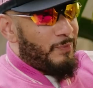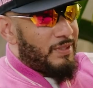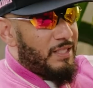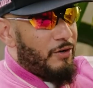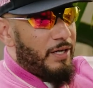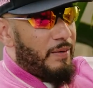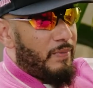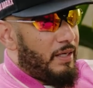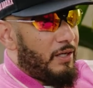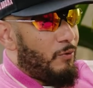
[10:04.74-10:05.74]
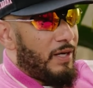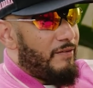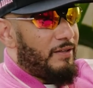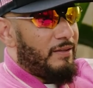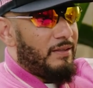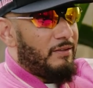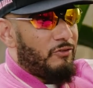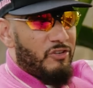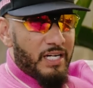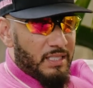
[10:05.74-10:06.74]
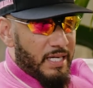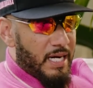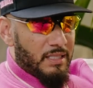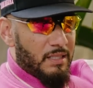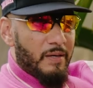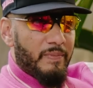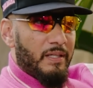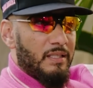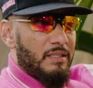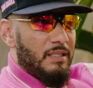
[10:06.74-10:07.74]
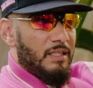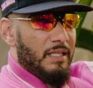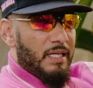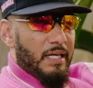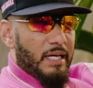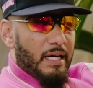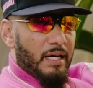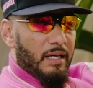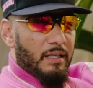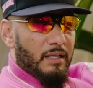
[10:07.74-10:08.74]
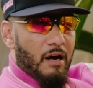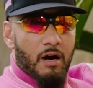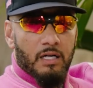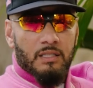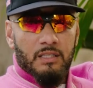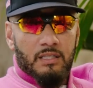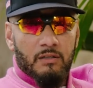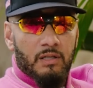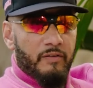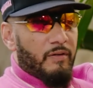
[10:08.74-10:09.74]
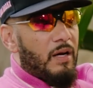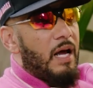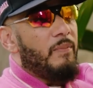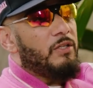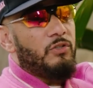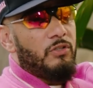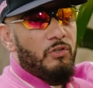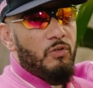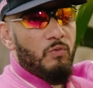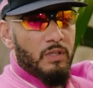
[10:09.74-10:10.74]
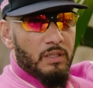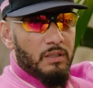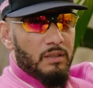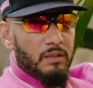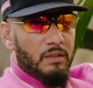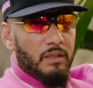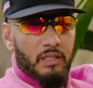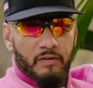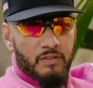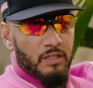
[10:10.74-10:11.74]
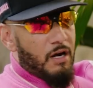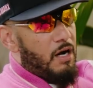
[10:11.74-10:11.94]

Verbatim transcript: percent on your money or whatever the crazy ass number is. The artist is still living. How much do you want to give to the